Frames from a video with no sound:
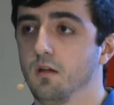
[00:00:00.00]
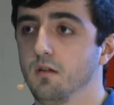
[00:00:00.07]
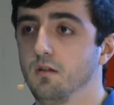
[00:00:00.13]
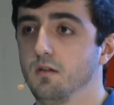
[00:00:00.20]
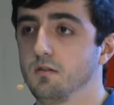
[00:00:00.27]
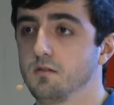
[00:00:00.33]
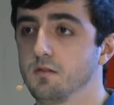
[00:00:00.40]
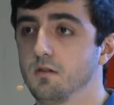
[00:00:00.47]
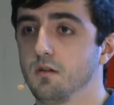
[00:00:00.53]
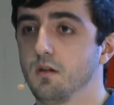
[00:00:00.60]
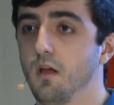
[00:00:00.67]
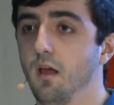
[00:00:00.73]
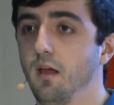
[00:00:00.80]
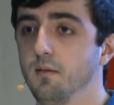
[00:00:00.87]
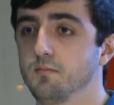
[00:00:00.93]
it
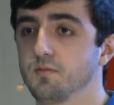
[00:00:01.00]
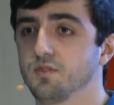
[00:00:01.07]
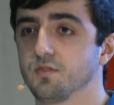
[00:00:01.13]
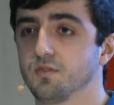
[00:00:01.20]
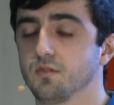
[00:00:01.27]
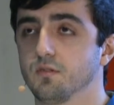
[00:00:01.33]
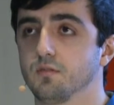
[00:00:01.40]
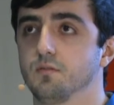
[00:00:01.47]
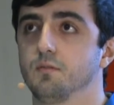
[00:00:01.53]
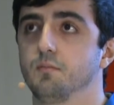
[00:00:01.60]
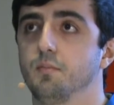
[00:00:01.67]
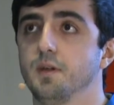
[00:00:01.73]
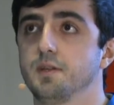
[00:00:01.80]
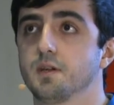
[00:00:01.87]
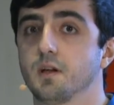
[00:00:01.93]
aims
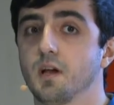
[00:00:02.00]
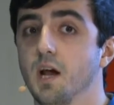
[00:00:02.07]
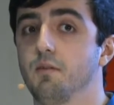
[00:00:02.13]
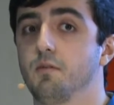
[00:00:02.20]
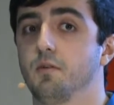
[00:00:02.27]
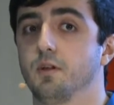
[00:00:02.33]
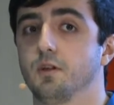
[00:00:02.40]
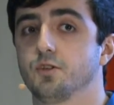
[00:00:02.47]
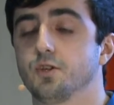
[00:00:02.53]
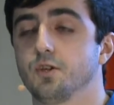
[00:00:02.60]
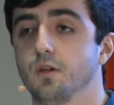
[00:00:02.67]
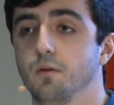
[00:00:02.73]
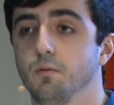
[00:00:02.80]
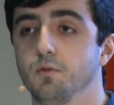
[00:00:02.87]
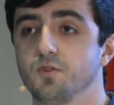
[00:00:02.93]
better coverage,
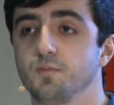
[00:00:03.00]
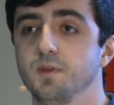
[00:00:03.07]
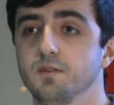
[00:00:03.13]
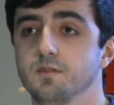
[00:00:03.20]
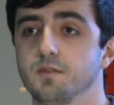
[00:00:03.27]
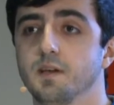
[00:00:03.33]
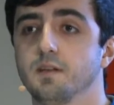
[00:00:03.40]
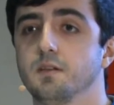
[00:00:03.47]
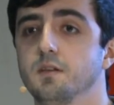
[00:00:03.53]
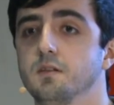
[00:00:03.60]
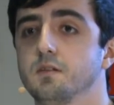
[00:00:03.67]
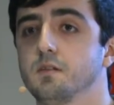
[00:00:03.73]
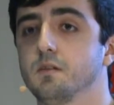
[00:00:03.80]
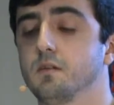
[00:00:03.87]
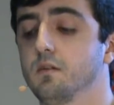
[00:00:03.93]
which means that it